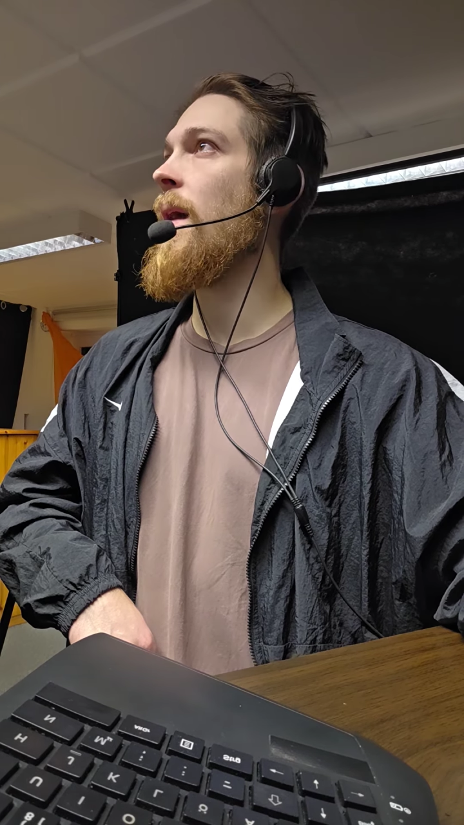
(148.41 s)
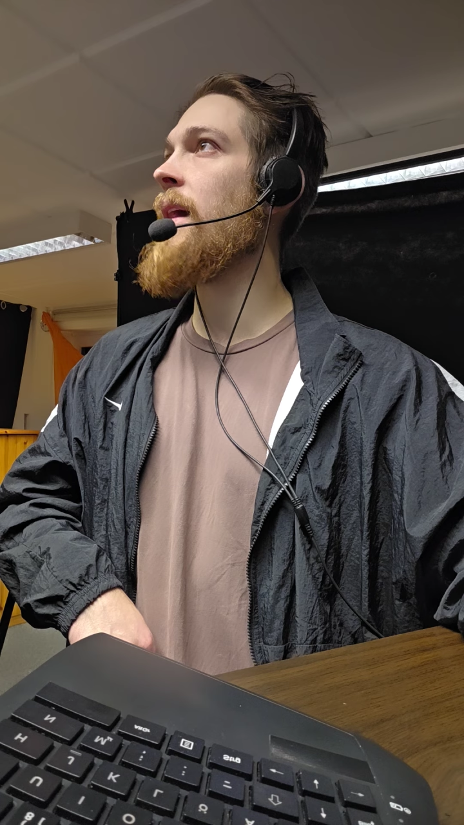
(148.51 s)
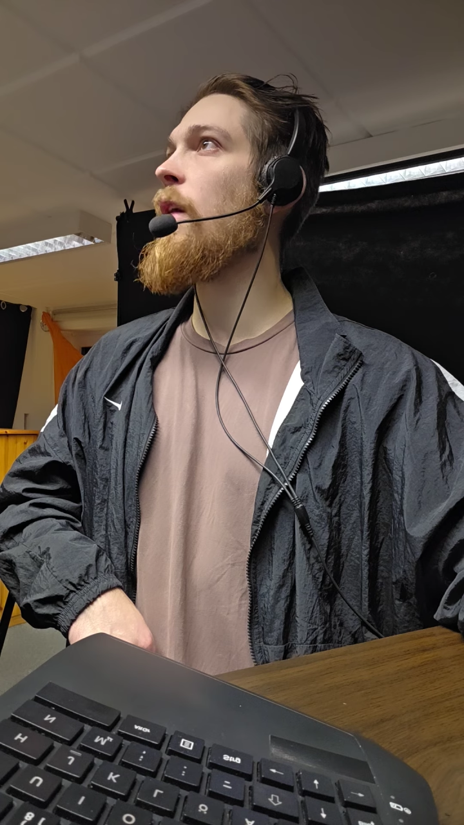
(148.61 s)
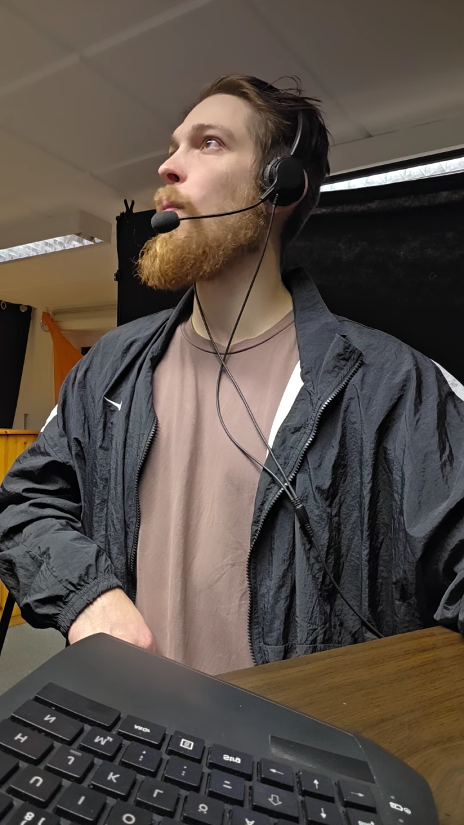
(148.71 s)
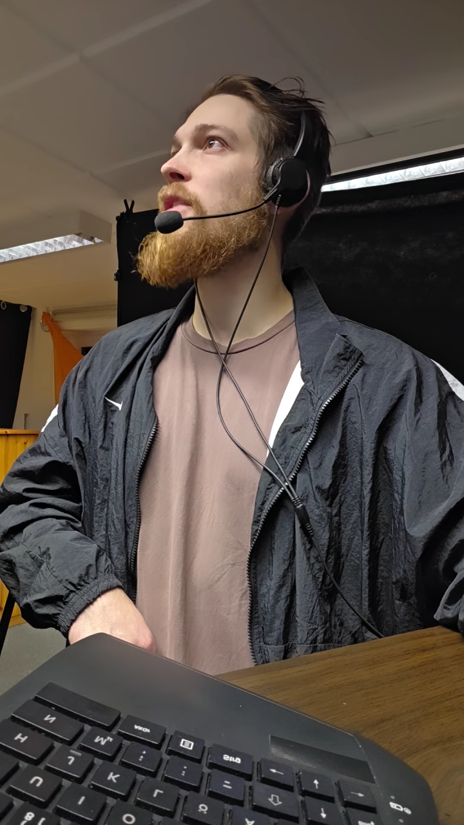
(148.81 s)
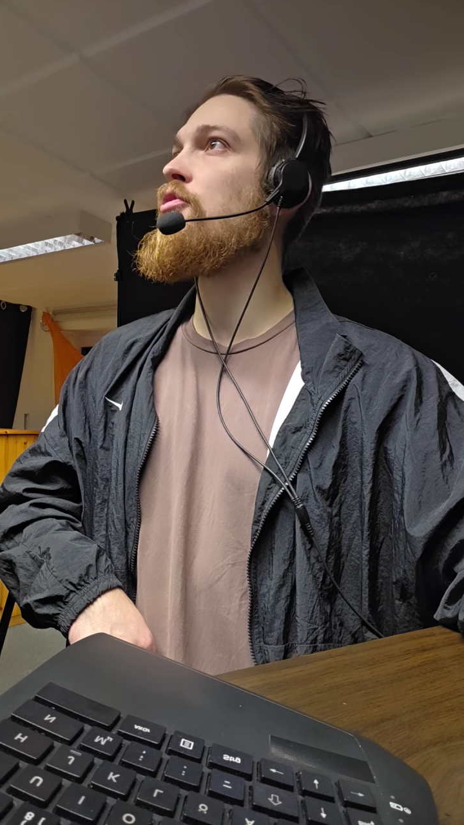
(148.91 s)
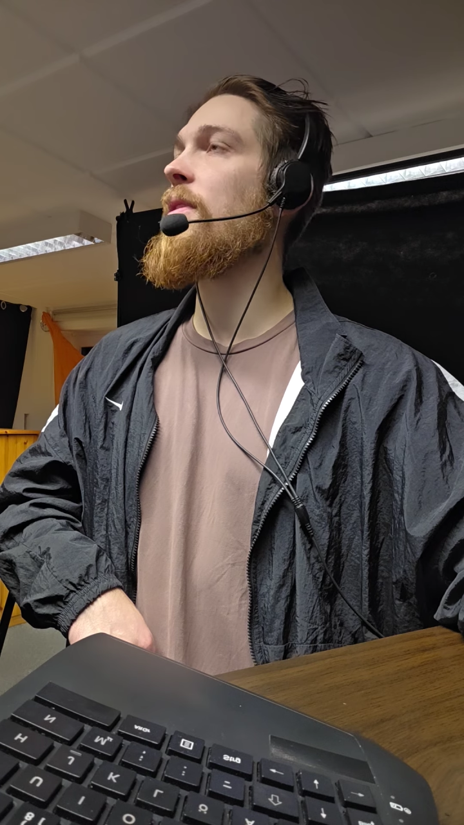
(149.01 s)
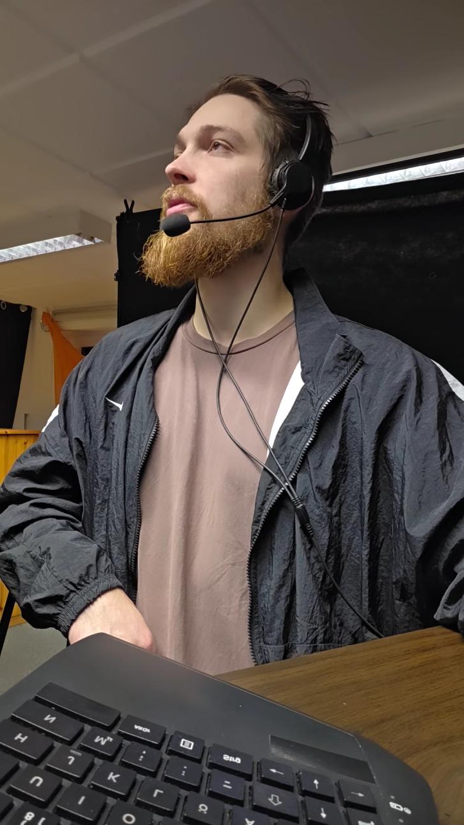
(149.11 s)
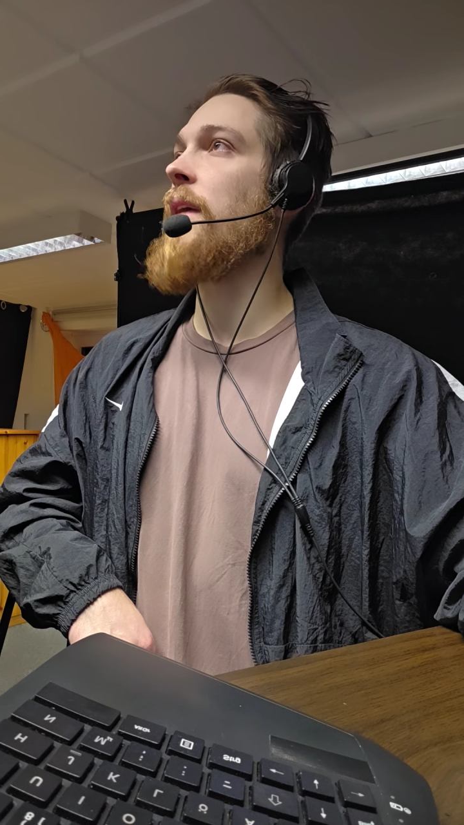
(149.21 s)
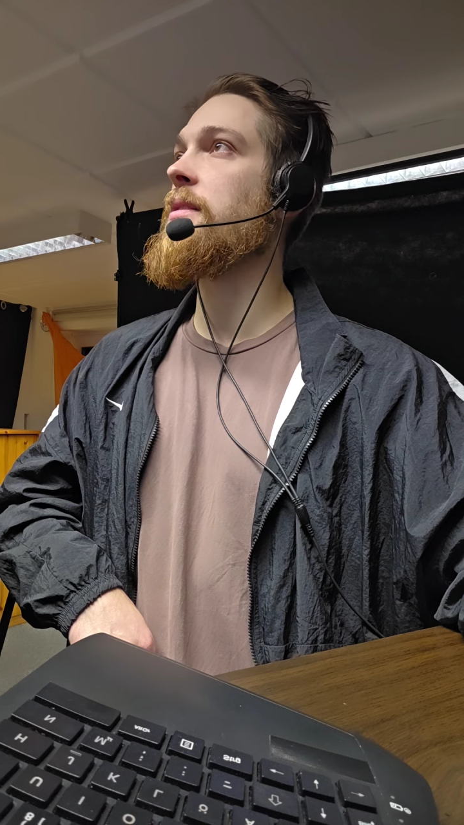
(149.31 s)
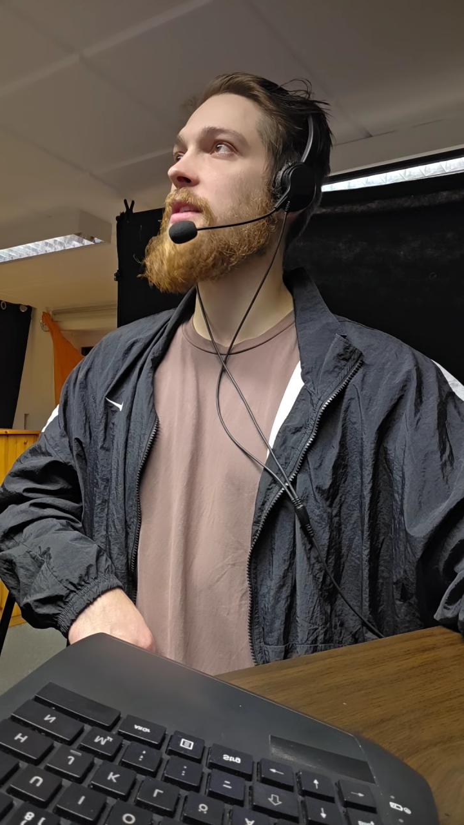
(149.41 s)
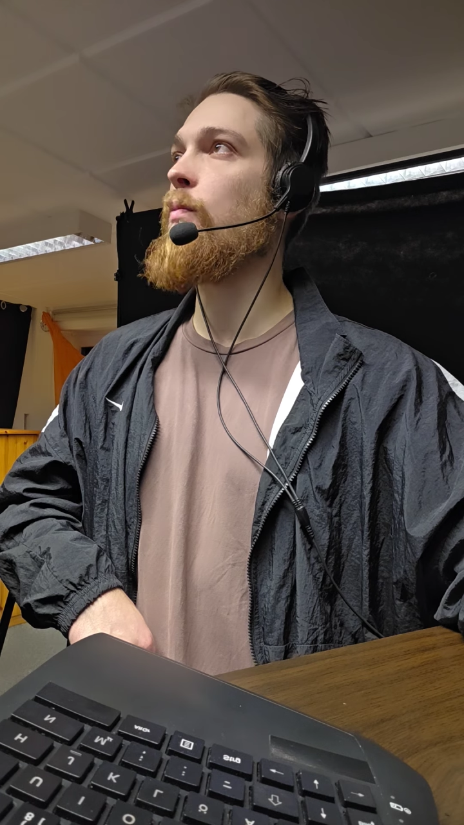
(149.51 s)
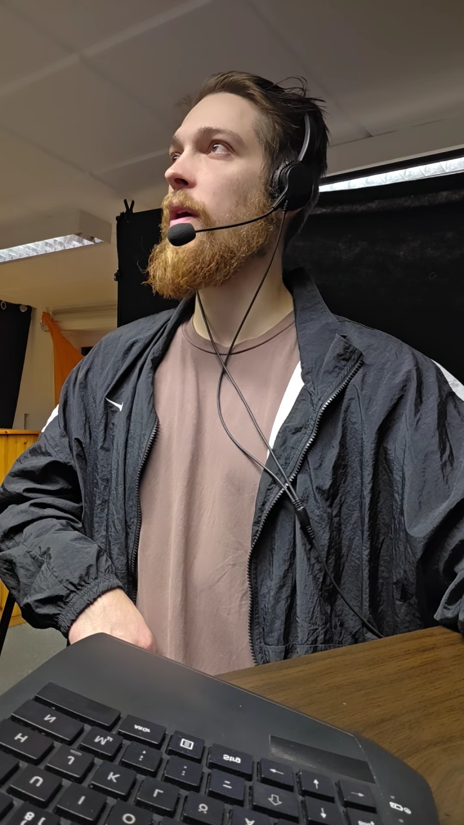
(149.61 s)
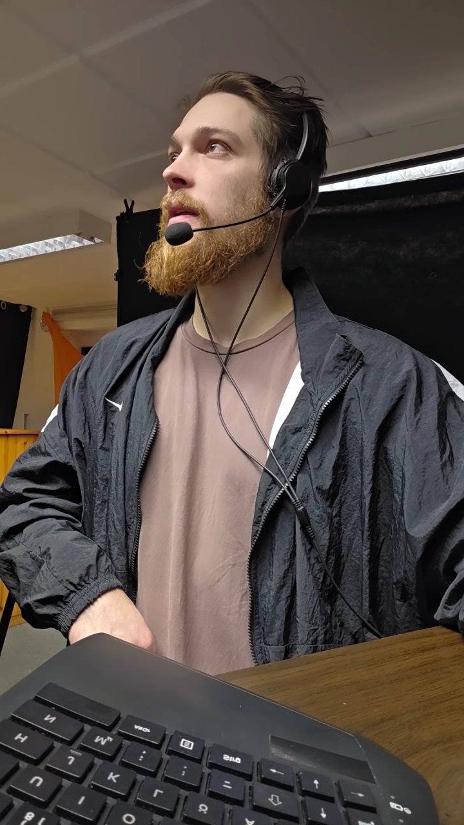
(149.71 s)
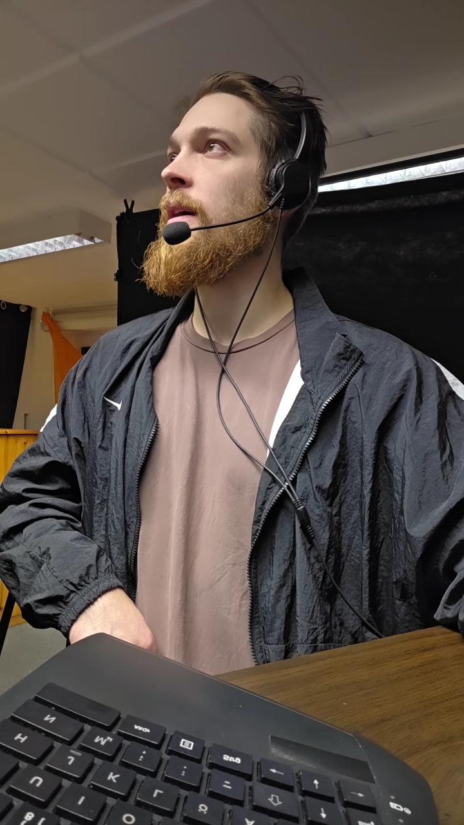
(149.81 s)
Smile when you
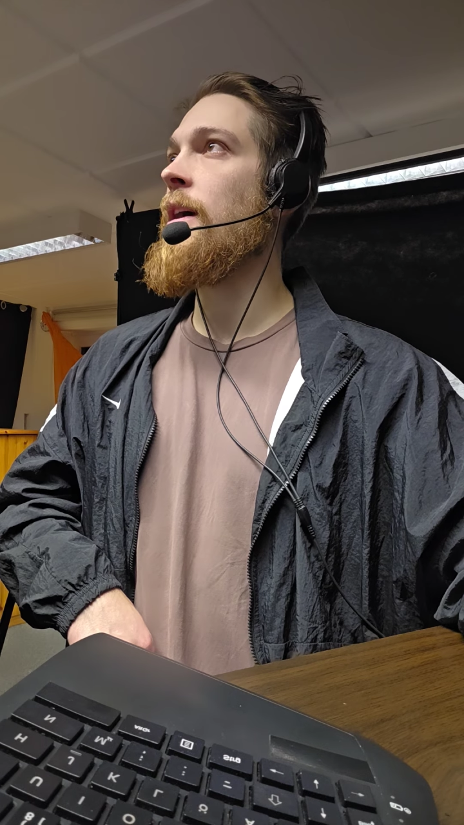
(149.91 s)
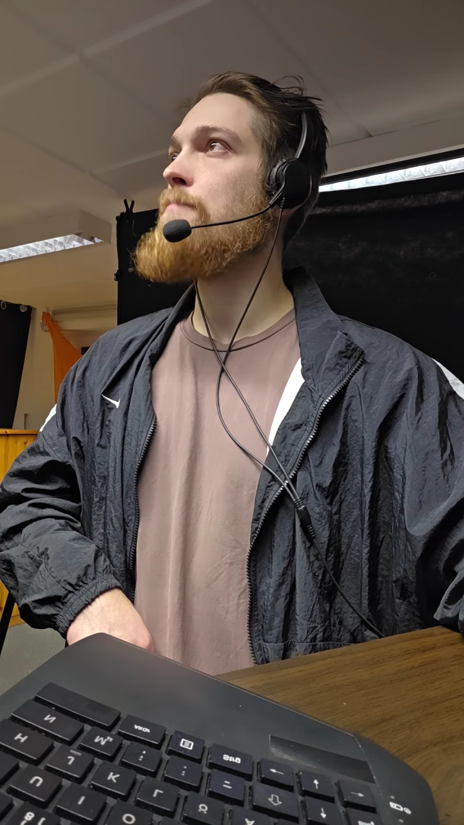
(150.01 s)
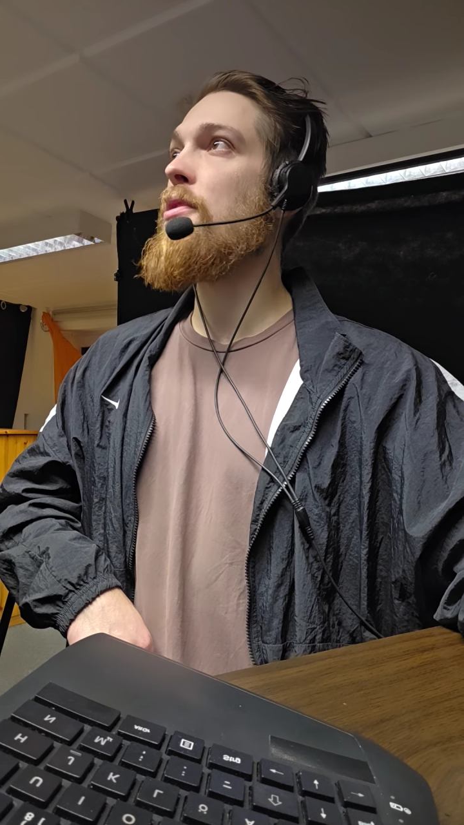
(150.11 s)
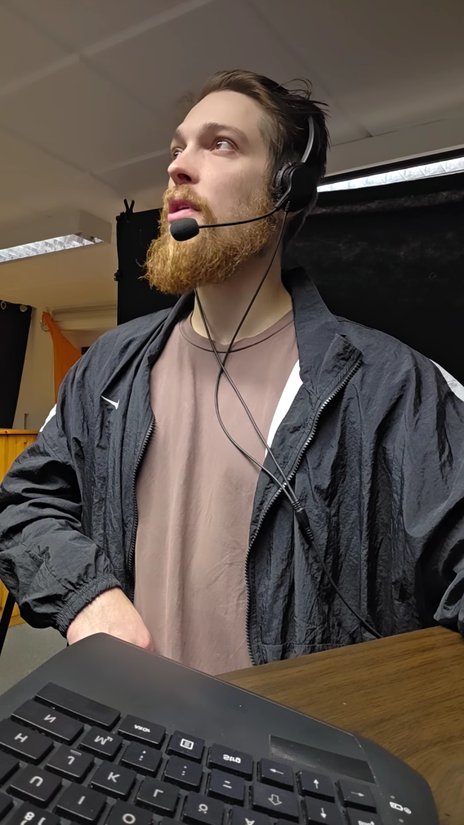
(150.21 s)
recognize someone.